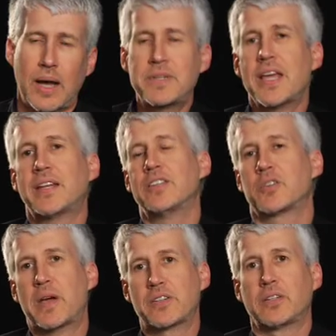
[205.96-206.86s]
I'm taking it in
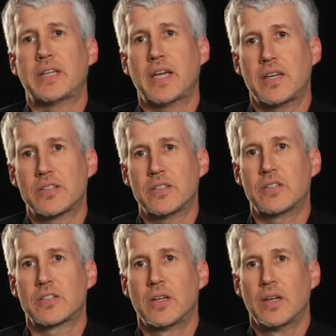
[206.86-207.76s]
specialty
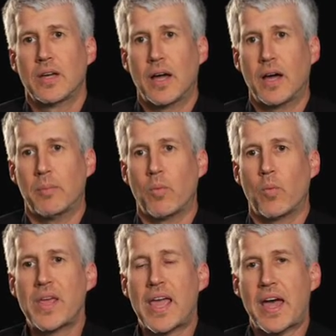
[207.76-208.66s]
cases.
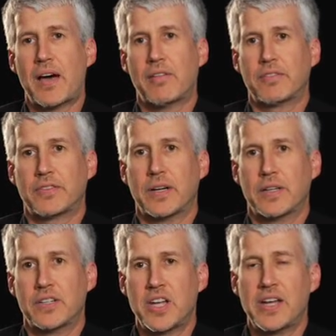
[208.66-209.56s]
We have
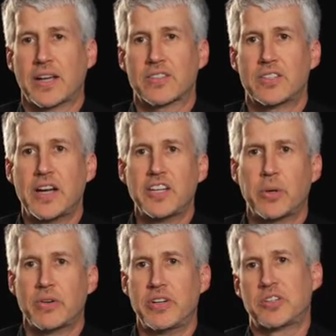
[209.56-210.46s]
a Gendex
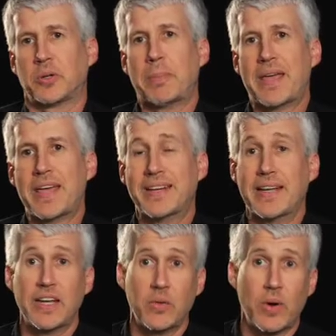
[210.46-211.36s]
9200 digital pan
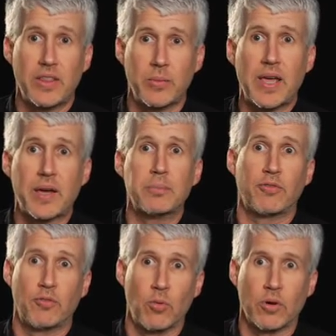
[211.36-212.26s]
anyway that we had
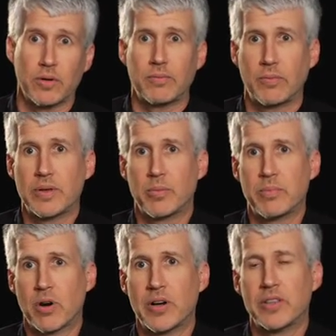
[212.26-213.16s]
before we
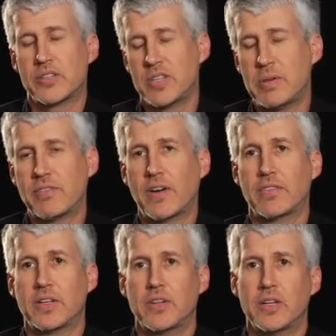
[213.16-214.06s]
brought in the
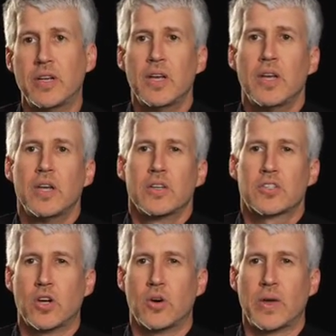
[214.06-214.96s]
CB500.
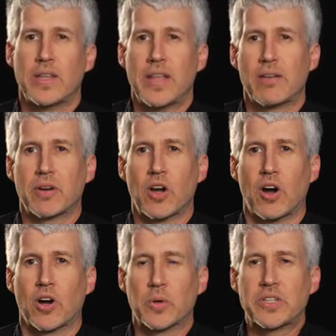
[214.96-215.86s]
So in that
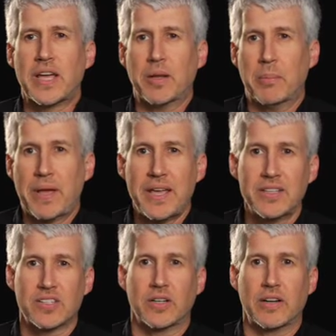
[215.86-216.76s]
regard, we're taking
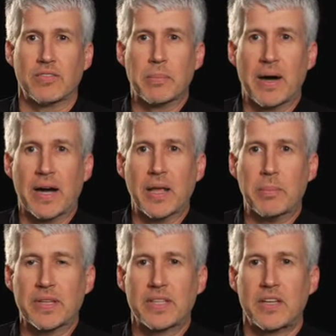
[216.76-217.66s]
pans on everybody,
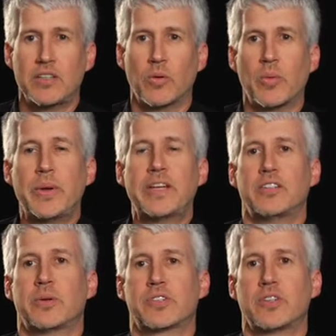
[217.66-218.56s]
but then, when we get
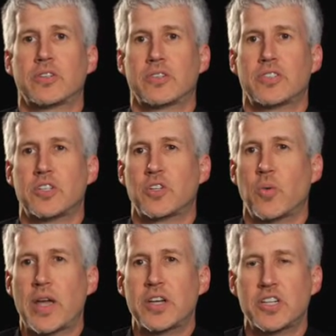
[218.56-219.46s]
into a certain
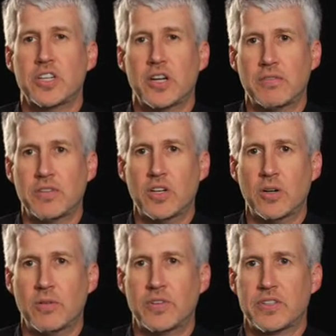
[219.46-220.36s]
situation of,
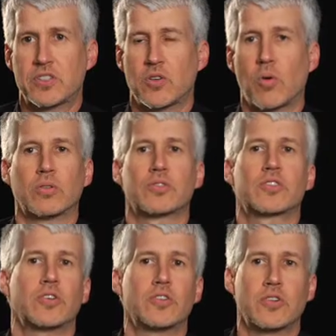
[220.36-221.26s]
if it's oral
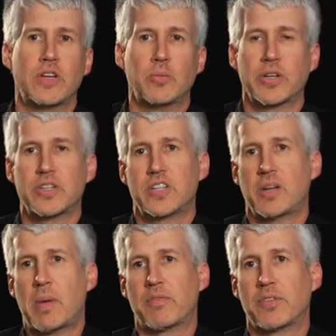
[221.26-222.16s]
surgery and we're going to send
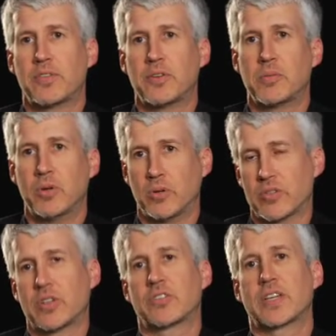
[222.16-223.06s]
them out for third
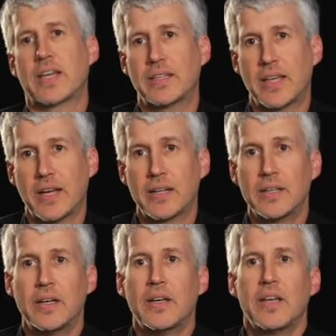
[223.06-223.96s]
molars, I'll scan that.
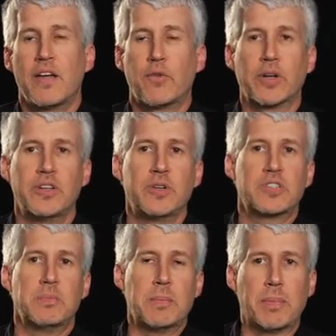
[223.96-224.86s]
If we're going to do
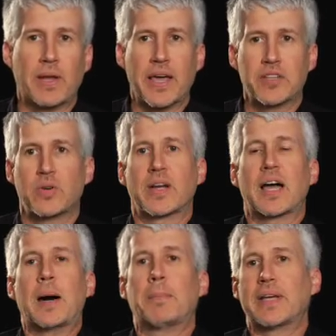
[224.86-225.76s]
some implants or a
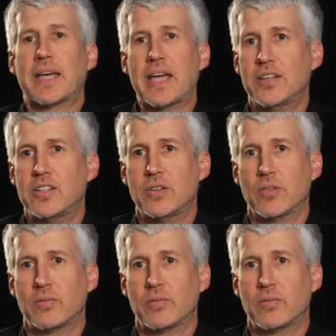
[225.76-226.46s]
complicated,